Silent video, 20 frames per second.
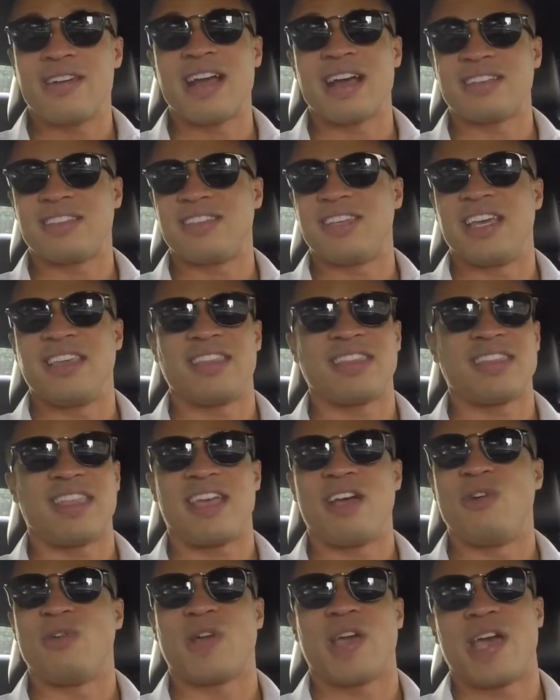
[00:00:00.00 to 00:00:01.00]
Not saying that the
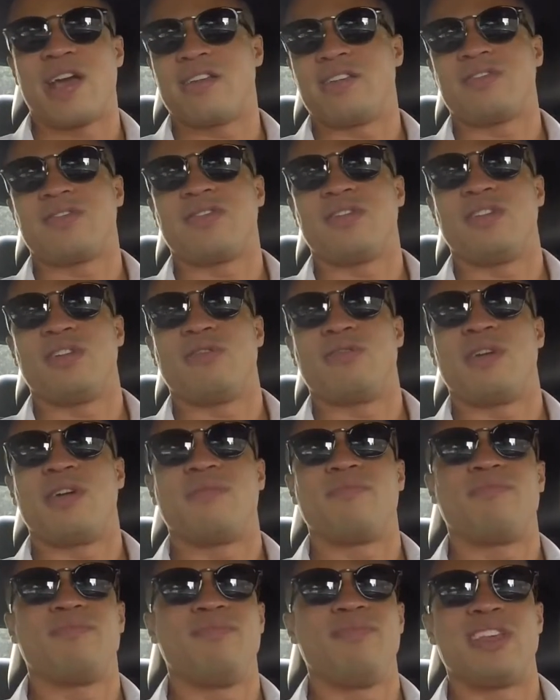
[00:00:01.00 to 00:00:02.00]
Hellcat is,
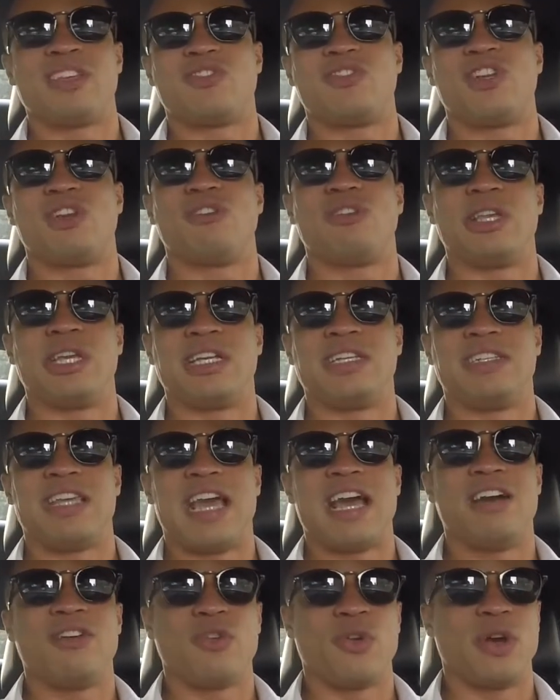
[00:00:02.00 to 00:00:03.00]
necessarily a
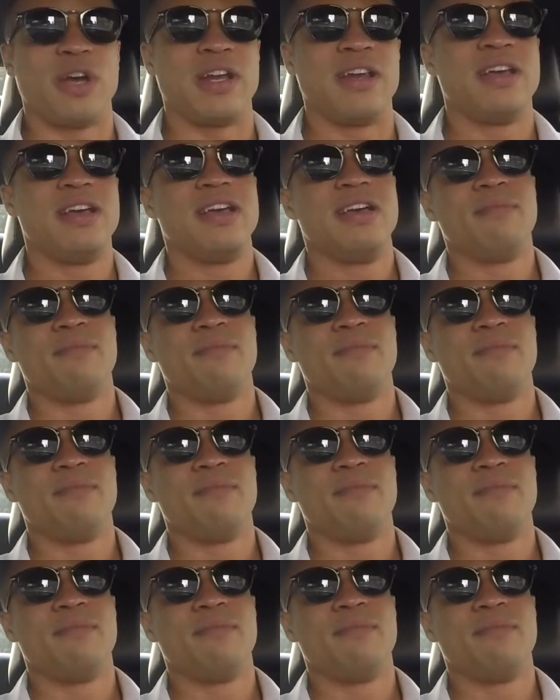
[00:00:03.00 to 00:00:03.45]
downgrade,